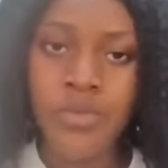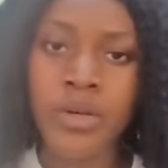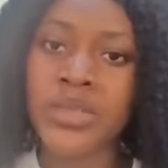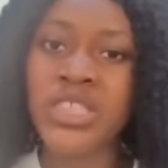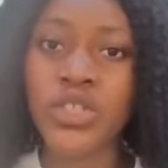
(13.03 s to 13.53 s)

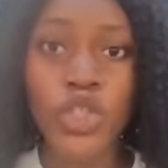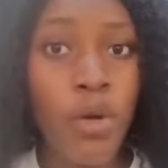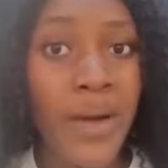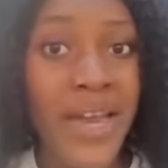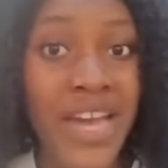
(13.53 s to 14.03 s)
Probably you
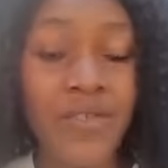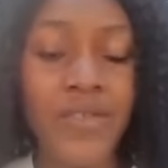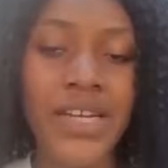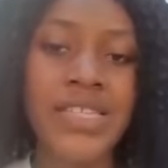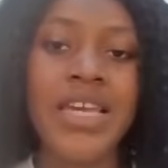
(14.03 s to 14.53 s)
saw my
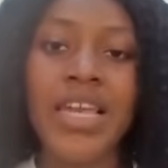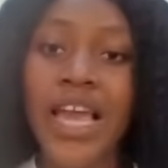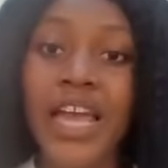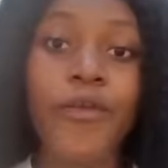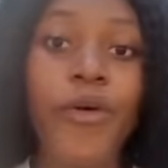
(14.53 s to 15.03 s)
advert
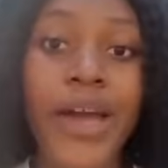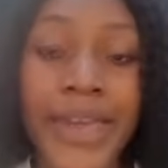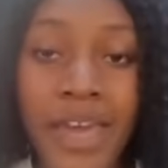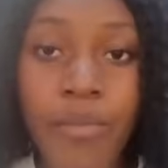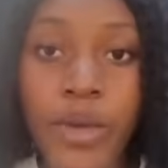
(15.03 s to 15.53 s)
and you are
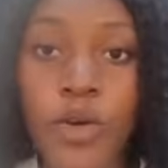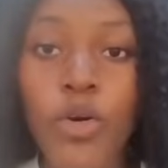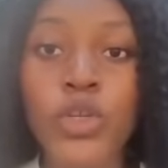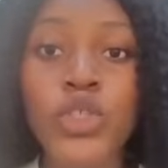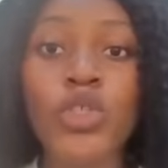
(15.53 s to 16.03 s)
here
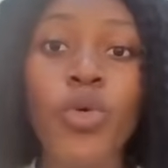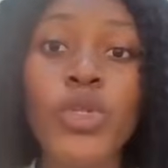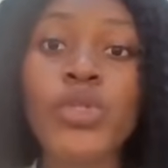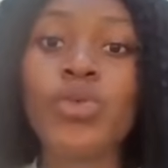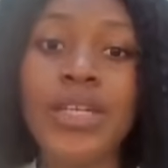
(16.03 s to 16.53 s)
because you
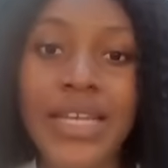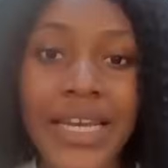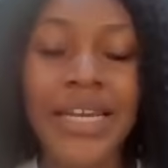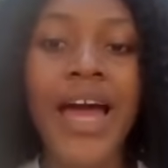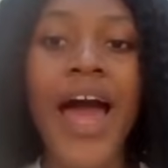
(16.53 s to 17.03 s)
want to
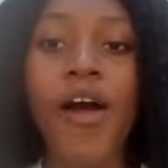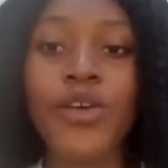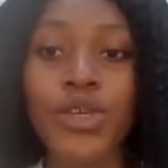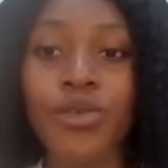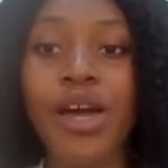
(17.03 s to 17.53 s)
learn
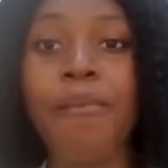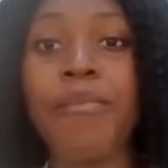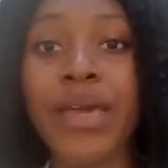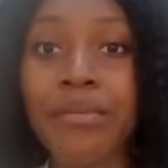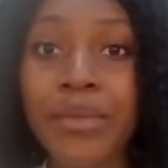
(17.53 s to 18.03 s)
how you
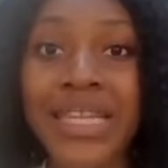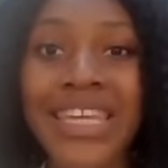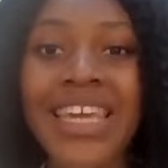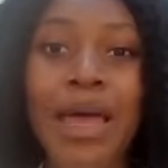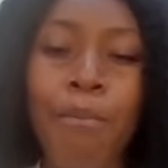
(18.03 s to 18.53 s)
can make
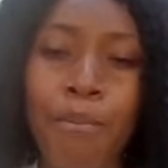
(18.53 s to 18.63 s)
money